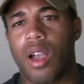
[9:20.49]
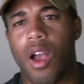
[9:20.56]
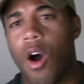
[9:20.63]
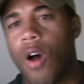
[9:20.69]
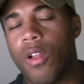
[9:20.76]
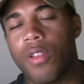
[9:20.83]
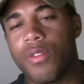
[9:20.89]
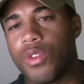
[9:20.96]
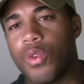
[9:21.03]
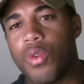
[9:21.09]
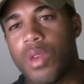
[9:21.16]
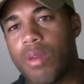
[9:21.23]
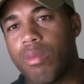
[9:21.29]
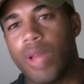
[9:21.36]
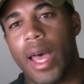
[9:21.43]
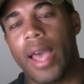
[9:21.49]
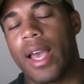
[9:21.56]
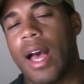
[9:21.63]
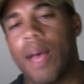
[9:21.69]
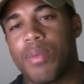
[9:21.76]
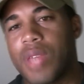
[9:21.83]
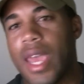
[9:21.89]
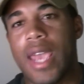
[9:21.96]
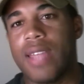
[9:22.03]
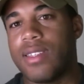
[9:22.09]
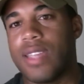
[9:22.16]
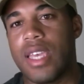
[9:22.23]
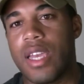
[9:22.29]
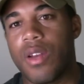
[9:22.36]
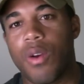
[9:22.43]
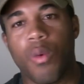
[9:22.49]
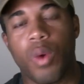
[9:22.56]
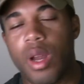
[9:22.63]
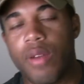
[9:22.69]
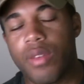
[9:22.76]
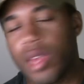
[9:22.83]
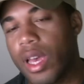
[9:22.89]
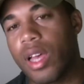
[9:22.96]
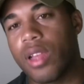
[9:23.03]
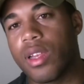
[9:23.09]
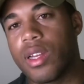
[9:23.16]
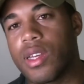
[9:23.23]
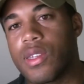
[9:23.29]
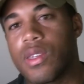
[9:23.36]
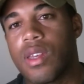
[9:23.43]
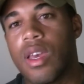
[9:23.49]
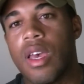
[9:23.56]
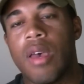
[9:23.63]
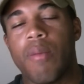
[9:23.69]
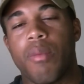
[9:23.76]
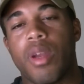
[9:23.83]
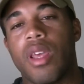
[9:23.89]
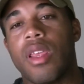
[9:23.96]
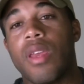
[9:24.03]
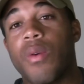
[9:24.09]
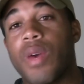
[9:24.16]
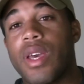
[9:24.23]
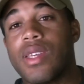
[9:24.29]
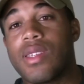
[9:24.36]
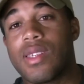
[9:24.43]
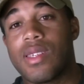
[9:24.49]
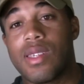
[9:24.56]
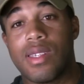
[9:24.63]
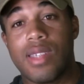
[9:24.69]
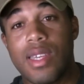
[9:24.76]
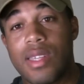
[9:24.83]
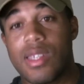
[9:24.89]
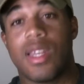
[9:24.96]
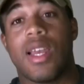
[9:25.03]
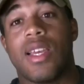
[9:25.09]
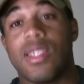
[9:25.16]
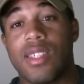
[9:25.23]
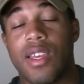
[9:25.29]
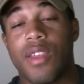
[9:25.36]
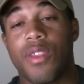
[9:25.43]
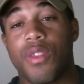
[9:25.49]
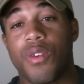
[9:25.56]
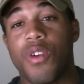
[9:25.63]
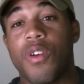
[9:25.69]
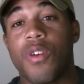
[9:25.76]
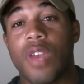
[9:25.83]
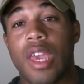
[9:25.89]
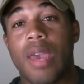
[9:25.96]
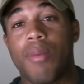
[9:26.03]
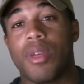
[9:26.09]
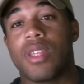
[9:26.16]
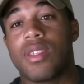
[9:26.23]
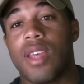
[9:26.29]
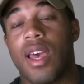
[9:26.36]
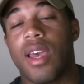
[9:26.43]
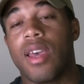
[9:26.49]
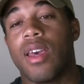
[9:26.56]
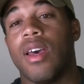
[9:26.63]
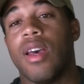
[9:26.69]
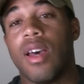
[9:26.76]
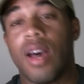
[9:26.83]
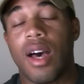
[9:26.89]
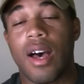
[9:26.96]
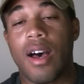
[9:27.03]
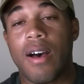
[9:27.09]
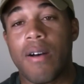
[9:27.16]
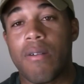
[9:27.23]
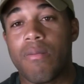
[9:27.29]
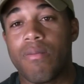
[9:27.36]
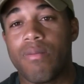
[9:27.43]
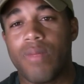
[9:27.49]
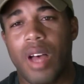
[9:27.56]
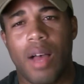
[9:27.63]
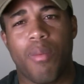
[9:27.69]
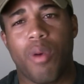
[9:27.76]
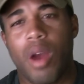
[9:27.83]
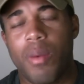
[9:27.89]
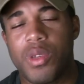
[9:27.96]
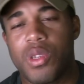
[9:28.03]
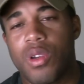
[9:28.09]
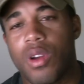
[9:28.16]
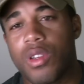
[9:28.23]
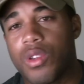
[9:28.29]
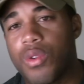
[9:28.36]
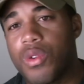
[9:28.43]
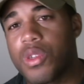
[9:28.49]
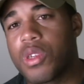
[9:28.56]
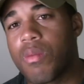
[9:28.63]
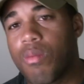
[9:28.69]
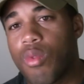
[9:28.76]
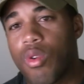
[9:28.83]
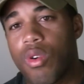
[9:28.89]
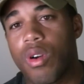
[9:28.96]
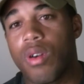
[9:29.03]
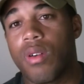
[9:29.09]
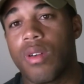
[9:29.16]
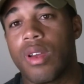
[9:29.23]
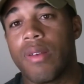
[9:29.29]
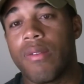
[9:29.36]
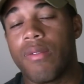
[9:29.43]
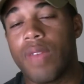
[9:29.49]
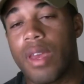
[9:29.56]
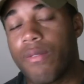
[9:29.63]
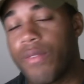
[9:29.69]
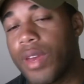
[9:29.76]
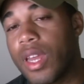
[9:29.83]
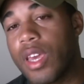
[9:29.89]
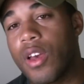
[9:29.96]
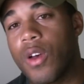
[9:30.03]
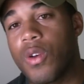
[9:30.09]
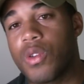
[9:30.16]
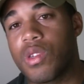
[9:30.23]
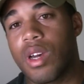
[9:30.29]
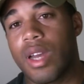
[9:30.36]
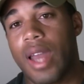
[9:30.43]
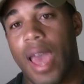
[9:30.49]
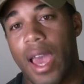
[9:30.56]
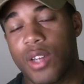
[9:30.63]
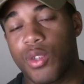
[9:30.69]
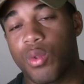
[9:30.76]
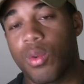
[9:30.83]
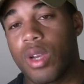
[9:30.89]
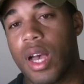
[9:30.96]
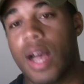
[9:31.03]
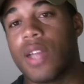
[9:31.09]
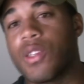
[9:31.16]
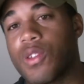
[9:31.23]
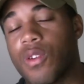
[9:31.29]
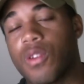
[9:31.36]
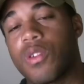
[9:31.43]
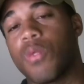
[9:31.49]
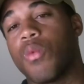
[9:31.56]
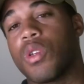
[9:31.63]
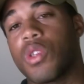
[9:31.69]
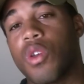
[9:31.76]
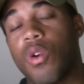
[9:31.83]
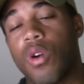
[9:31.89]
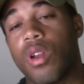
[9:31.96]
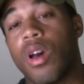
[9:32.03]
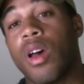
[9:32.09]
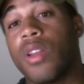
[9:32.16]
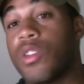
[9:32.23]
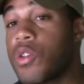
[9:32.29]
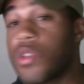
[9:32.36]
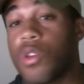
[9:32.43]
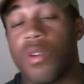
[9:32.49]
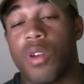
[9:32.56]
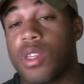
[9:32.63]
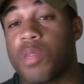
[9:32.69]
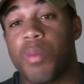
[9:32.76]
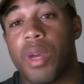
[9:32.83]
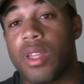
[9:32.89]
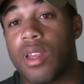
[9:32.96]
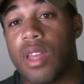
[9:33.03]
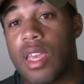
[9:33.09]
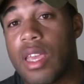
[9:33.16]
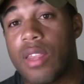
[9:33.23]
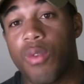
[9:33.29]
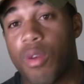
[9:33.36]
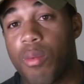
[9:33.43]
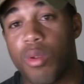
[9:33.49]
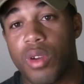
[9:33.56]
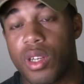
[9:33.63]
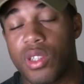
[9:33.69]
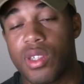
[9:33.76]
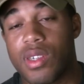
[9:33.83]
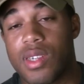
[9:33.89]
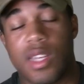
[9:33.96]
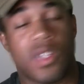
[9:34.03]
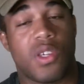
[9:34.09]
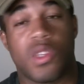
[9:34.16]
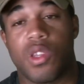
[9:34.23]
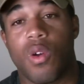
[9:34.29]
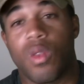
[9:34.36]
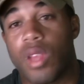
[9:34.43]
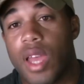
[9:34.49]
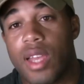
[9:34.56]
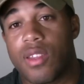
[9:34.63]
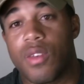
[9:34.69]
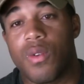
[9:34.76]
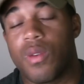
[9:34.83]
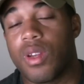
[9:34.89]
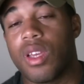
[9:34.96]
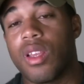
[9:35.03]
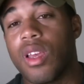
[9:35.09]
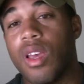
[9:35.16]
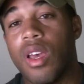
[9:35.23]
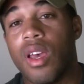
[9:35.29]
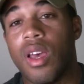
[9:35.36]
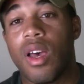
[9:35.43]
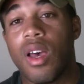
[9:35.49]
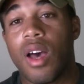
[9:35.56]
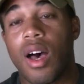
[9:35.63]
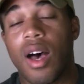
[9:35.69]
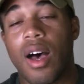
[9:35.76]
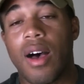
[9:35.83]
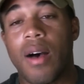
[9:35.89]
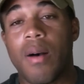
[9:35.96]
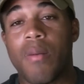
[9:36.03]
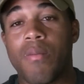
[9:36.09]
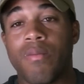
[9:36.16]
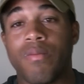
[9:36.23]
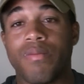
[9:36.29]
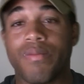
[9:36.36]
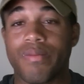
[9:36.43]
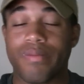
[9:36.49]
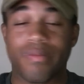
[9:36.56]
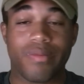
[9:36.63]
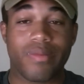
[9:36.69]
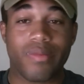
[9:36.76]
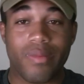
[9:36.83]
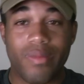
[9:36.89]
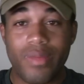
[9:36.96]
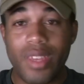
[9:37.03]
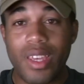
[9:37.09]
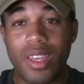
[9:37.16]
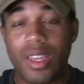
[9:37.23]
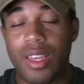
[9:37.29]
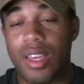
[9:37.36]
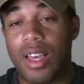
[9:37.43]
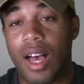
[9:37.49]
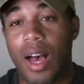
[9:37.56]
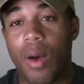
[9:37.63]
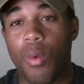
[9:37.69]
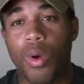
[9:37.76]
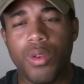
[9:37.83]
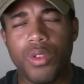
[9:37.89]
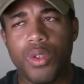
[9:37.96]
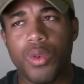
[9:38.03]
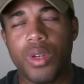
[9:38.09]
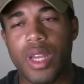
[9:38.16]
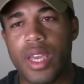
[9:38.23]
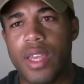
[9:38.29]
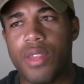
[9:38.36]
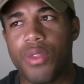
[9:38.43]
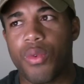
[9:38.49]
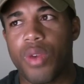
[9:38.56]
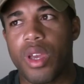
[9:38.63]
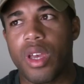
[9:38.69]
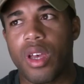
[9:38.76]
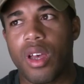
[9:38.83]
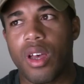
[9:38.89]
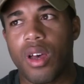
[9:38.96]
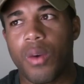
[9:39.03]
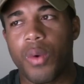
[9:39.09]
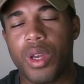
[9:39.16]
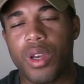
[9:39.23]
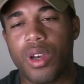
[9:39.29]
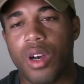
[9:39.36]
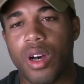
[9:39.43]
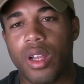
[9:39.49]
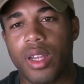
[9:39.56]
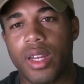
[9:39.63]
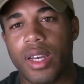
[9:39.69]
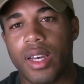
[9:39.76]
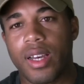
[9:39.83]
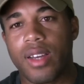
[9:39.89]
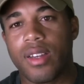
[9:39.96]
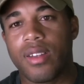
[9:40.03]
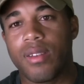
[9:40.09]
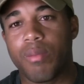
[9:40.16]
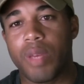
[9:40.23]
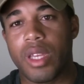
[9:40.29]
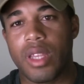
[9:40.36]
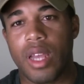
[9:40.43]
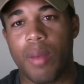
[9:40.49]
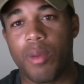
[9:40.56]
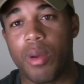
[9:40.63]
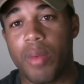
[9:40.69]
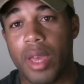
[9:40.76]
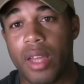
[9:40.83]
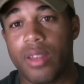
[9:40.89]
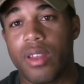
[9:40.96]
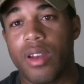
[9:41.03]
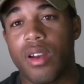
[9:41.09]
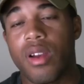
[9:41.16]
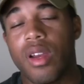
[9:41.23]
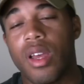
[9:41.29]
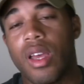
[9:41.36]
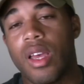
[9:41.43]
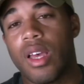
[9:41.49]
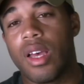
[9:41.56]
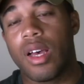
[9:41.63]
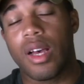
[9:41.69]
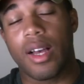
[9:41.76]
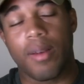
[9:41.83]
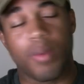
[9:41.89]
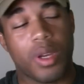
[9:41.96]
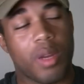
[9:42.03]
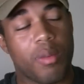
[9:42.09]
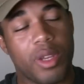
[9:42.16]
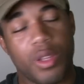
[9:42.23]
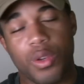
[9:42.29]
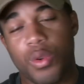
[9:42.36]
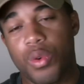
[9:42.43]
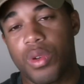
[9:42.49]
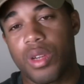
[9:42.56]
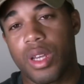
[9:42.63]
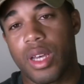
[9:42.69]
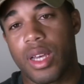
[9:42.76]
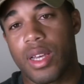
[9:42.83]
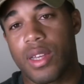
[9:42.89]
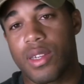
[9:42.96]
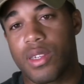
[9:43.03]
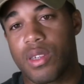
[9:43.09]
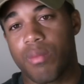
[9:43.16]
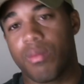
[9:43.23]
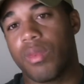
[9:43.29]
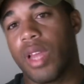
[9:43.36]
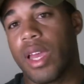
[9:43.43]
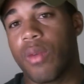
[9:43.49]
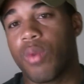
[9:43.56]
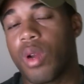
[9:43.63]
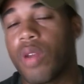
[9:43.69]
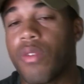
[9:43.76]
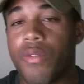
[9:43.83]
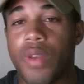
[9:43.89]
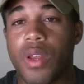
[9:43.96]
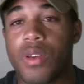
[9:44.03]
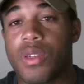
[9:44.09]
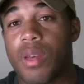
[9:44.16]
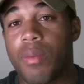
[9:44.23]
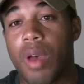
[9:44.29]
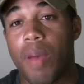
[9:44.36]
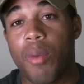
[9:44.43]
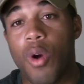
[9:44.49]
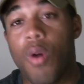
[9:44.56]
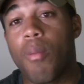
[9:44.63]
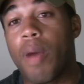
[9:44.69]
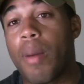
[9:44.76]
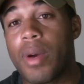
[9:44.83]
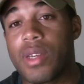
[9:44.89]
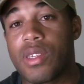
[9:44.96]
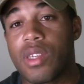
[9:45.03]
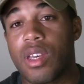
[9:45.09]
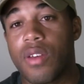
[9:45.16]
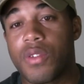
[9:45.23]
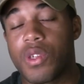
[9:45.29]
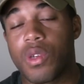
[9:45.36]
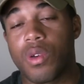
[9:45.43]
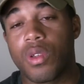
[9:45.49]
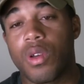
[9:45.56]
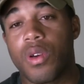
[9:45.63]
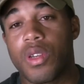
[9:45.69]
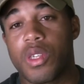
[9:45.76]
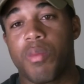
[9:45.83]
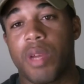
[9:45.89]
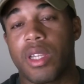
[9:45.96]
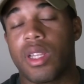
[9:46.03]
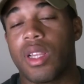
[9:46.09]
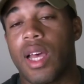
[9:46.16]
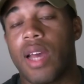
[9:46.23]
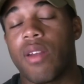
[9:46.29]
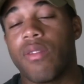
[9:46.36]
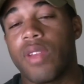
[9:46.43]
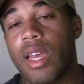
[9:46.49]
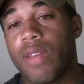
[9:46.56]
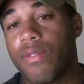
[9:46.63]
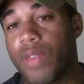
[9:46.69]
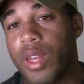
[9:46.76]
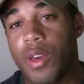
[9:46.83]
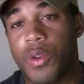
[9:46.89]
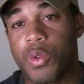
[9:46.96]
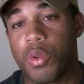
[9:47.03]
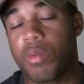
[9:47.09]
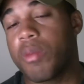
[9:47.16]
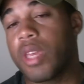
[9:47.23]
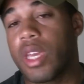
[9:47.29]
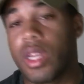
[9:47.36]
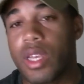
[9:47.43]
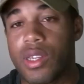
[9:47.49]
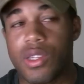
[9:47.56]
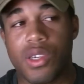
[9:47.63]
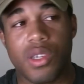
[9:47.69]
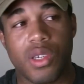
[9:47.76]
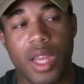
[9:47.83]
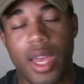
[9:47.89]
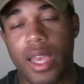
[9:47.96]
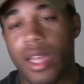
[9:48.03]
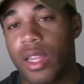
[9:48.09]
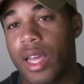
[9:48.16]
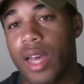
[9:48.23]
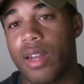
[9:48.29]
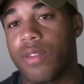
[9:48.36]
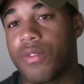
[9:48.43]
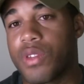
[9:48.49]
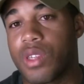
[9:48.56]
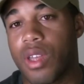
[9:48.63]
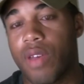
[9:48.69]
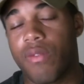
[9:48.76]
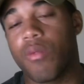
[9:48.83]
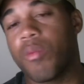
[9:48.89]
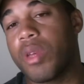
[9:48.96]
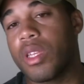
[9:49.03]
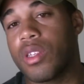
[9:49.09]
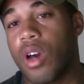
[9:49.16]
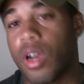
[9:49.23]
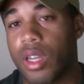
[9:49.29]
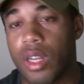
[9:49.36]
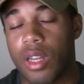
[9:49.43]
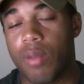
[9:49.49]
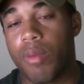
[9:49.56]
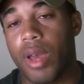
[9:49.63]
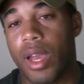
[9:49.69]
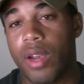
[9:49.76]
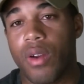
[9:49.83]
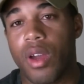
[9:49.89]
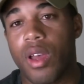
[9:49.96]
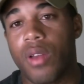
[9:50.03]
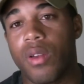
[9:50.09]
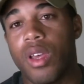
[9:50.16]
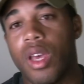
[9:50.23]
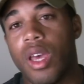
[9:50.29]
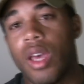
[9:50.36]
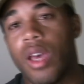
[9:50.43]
Call of Duty Black Ops 18 or whatever the hell it is. But anyways, this is DC1903, your gaming tech. I'll probably start doing some more videos on actual consoles and what's going on. Just don't expect any E3 predictions. I just don't like doing it. I will do an E3, what do you call it, being that I'm going to be out there. I'm going to be doing some like whatever videos. I'm going by myself, so don't expect a lot of like videos with me in it. It's just like a lot of stuff of me talking in the background,